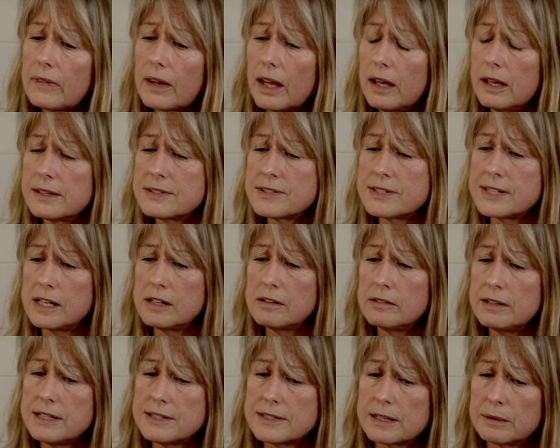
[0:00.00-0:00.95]
a
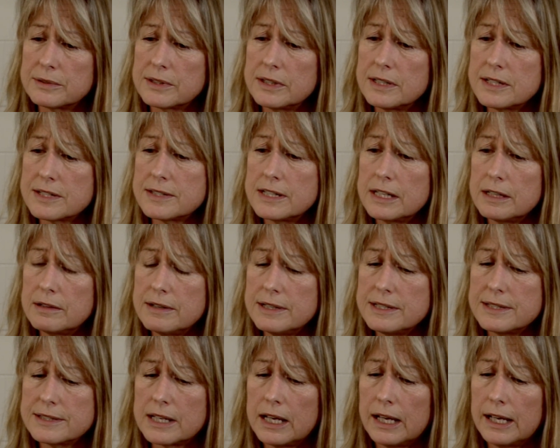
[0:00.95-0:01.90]
series, I was in a
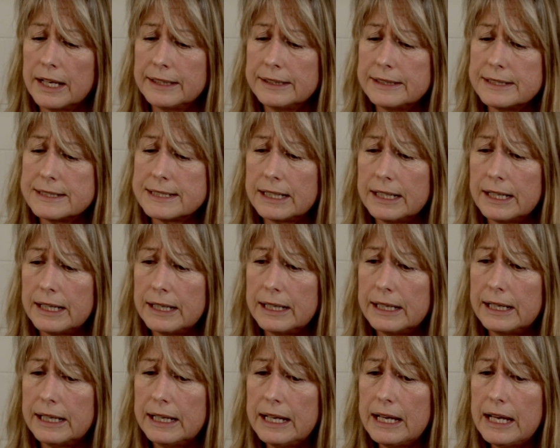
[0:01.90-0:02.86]
series, and
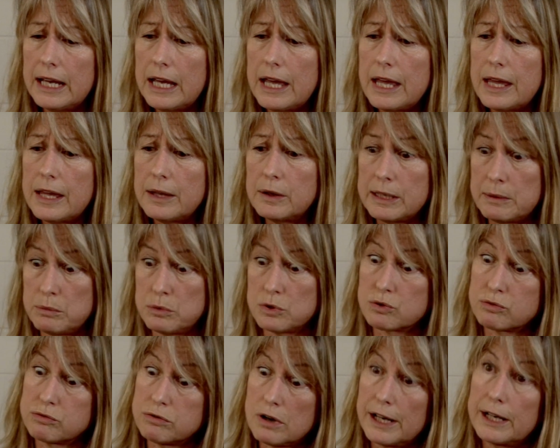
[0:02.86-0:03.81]
it was
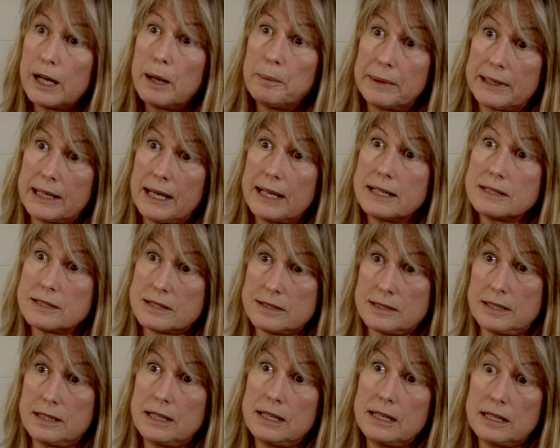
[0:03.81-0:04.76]
right up
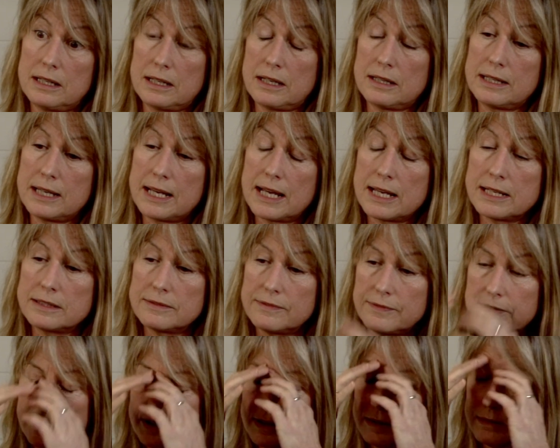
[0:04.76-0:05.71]
against the end
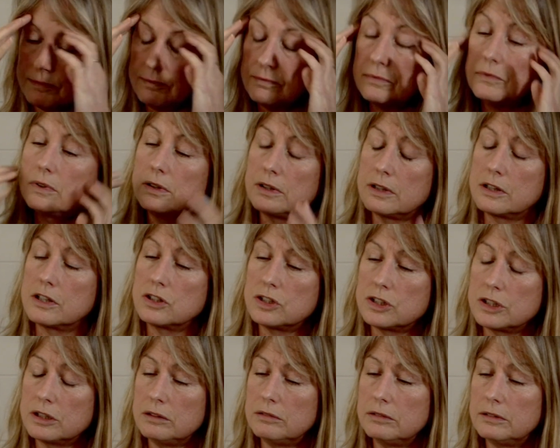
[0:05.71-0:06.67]
of the
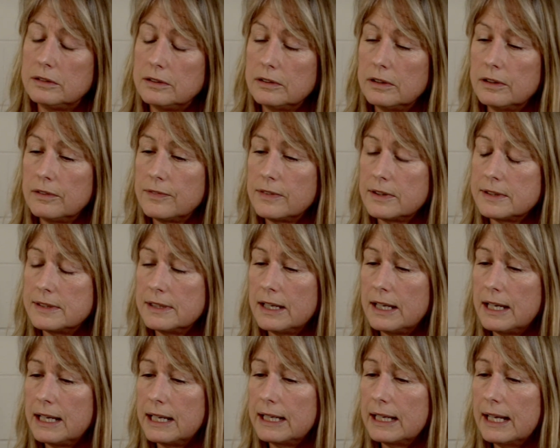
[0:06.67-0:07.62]
shoot of the
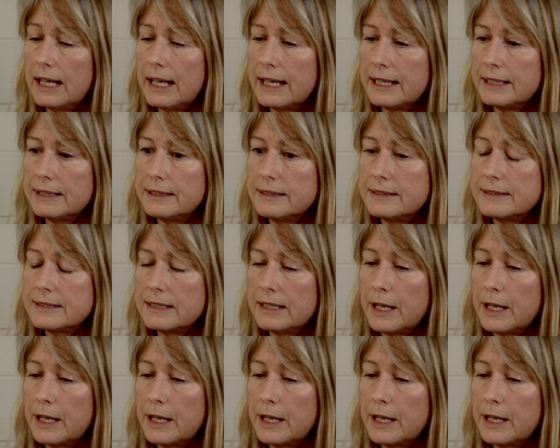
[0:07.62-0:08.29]
day, and